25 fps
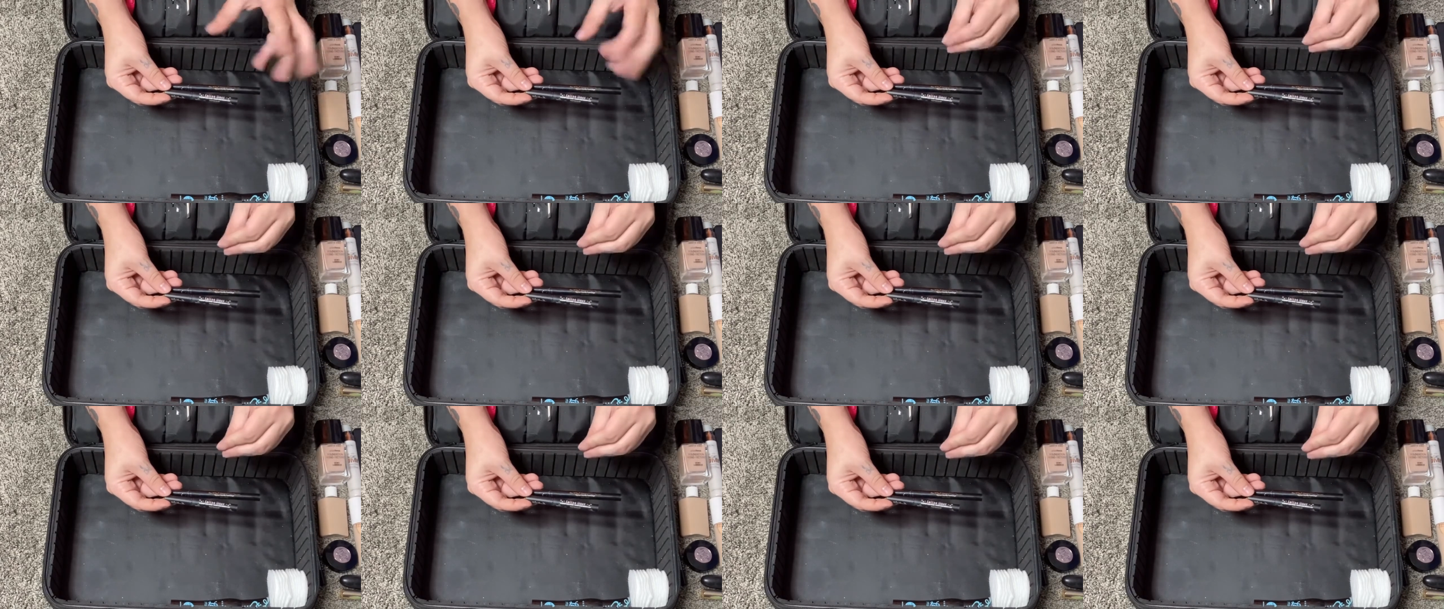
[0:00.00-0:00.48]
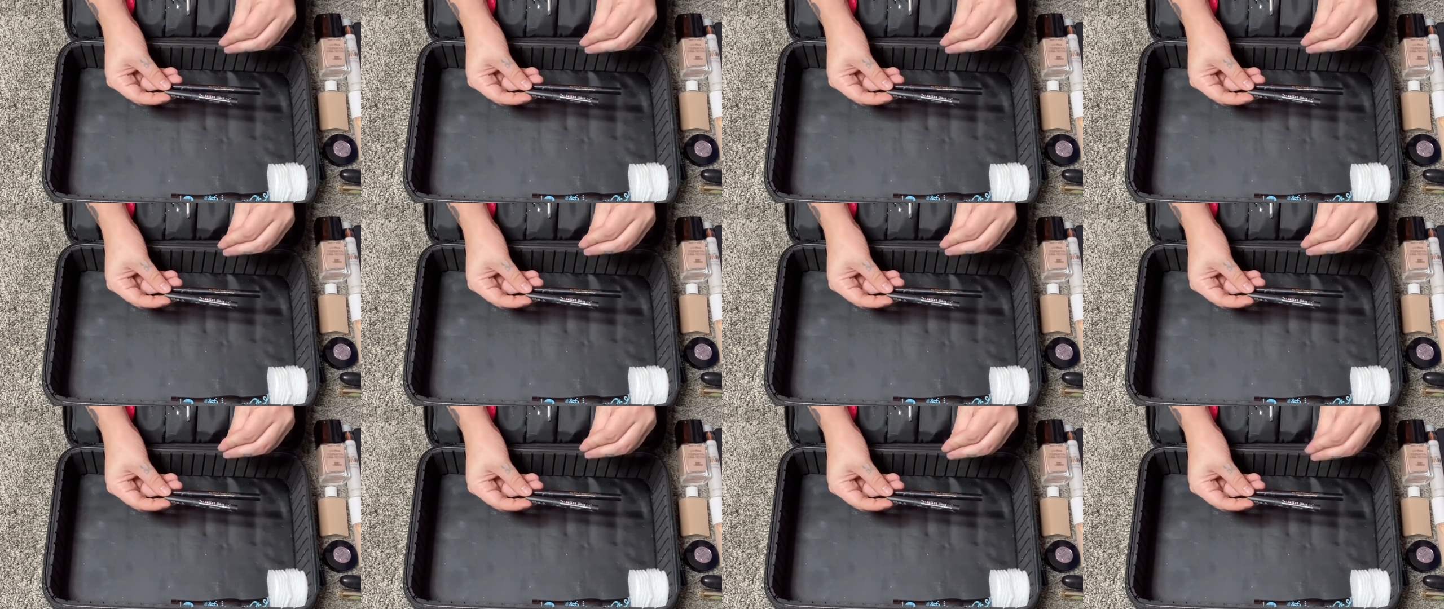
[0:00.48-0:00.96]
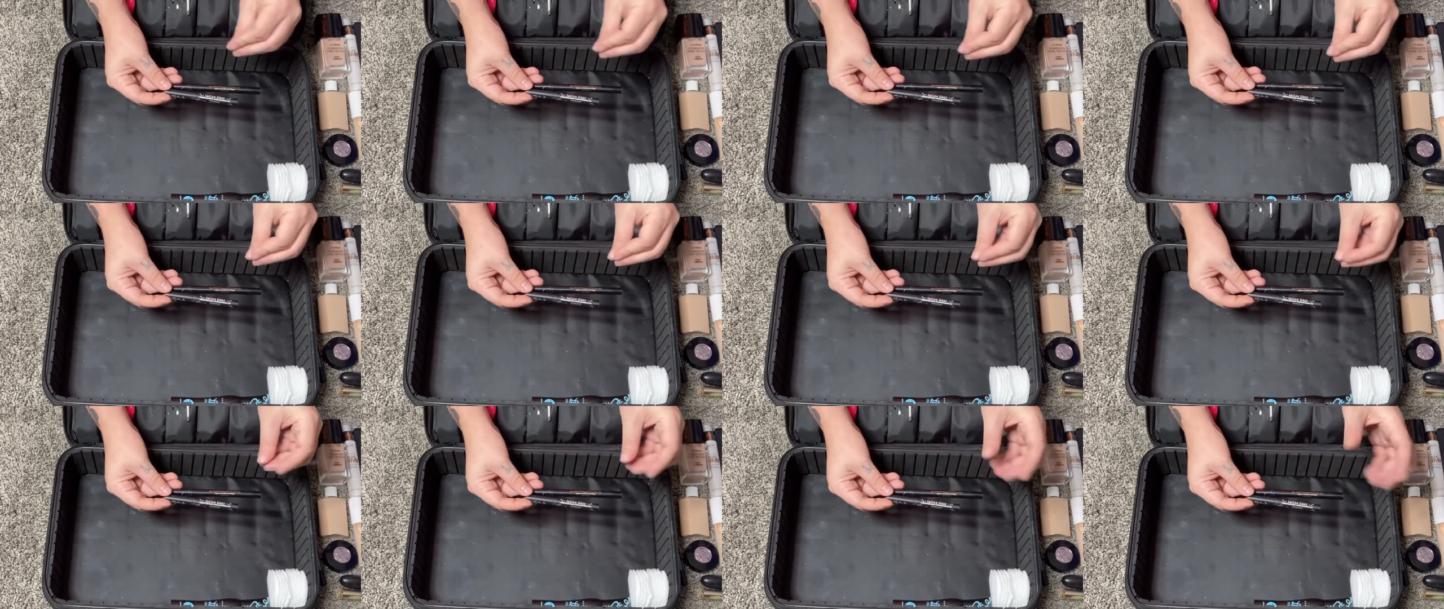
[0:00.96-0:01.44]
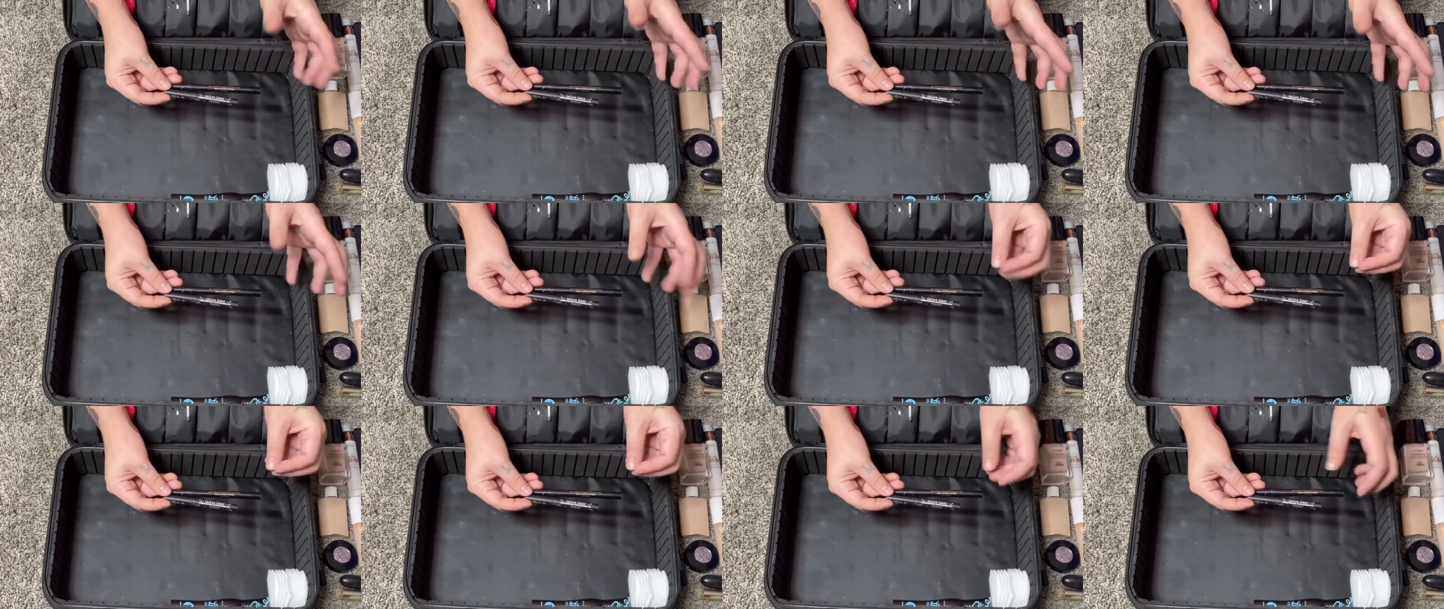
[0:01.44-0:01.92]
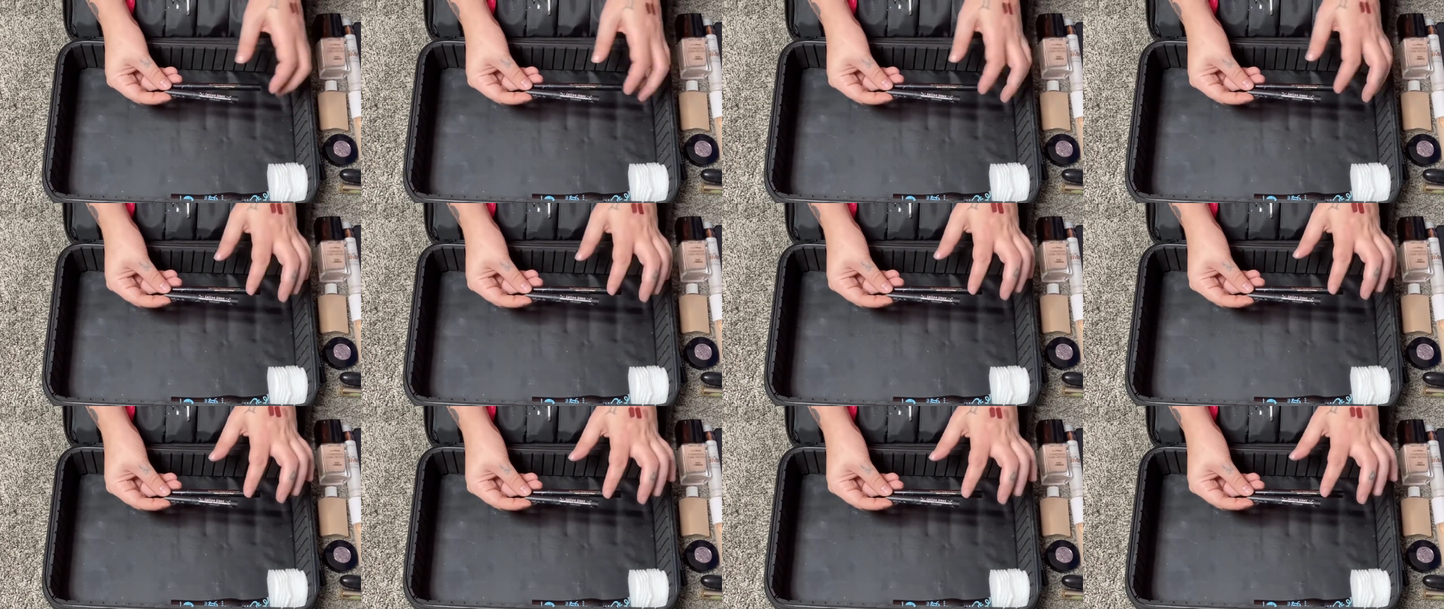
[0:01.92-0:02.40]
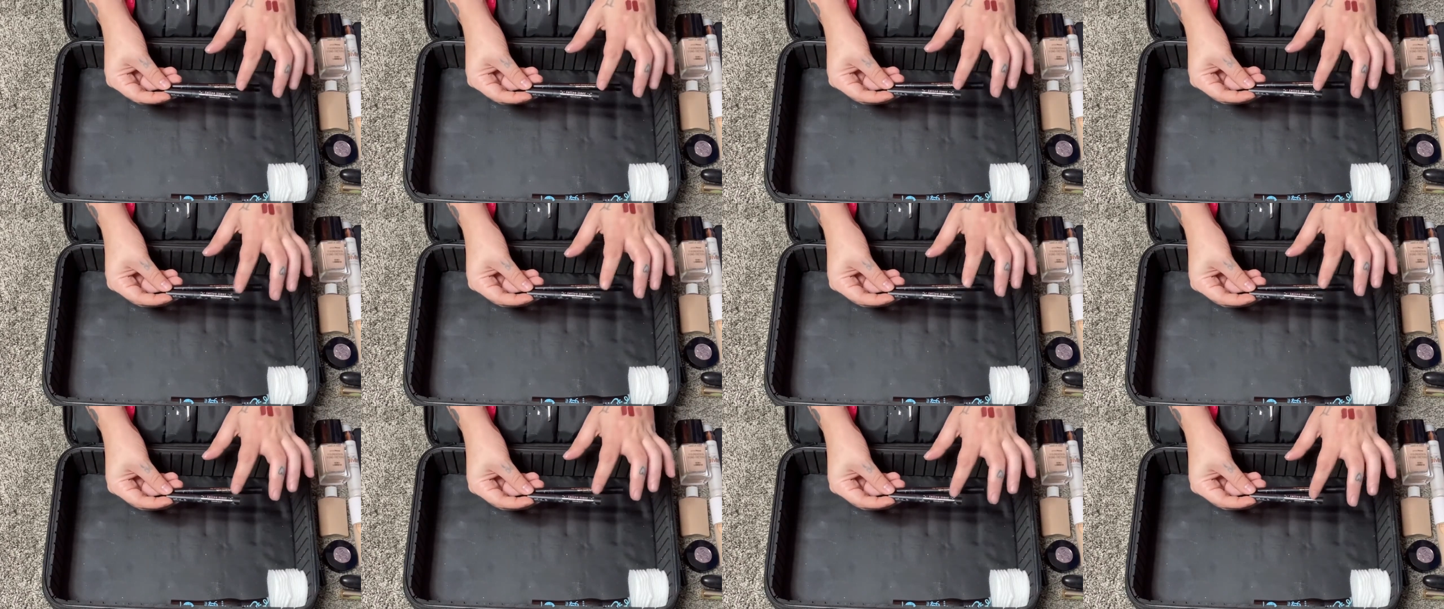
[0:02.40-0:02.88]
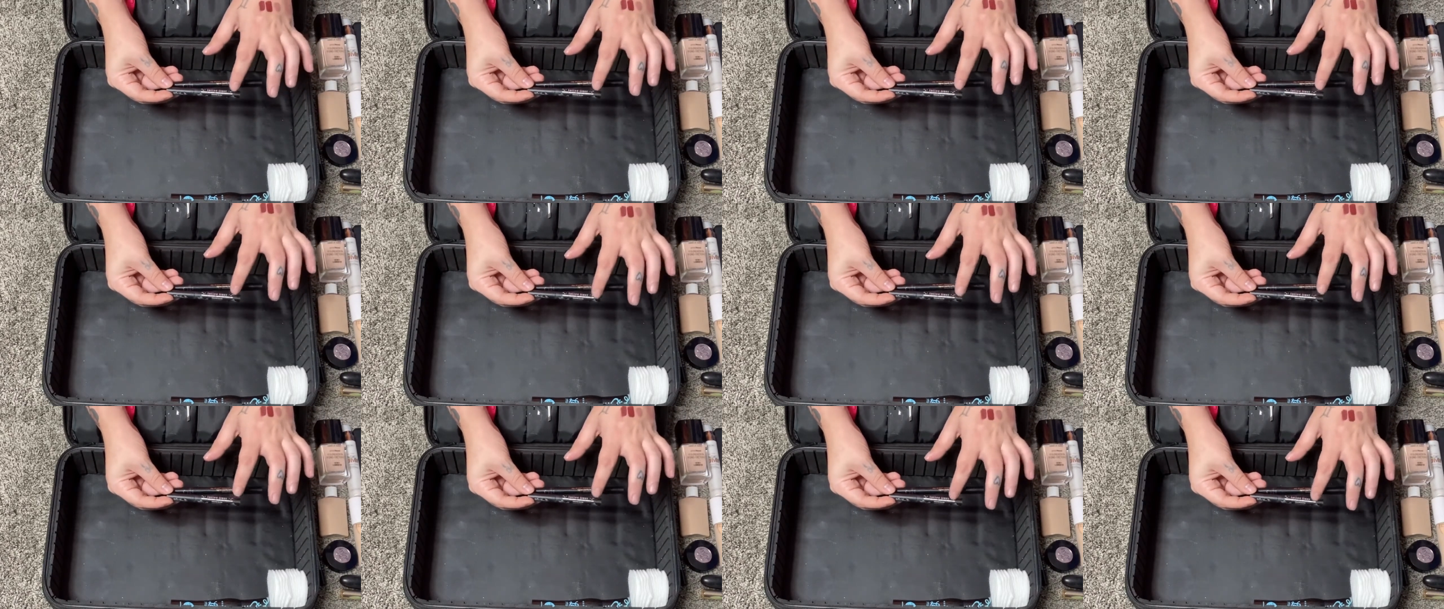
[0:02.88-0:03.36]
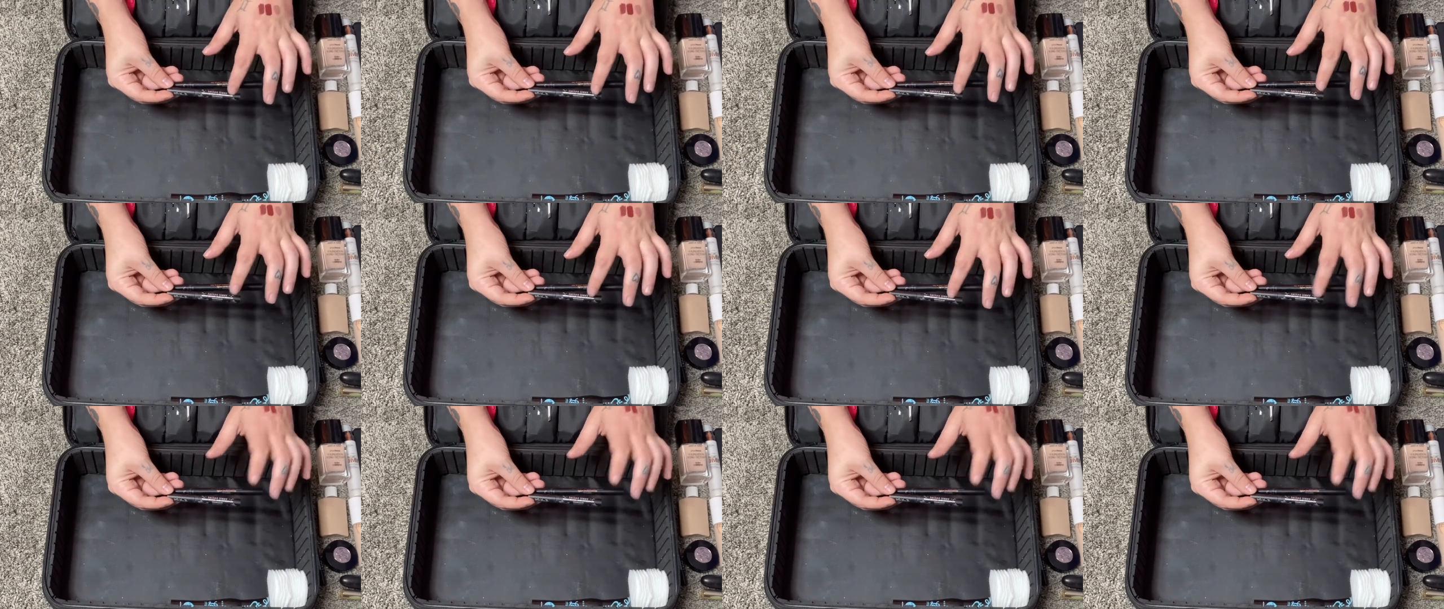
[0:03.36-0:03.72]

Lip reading: [unreadable: no face in view]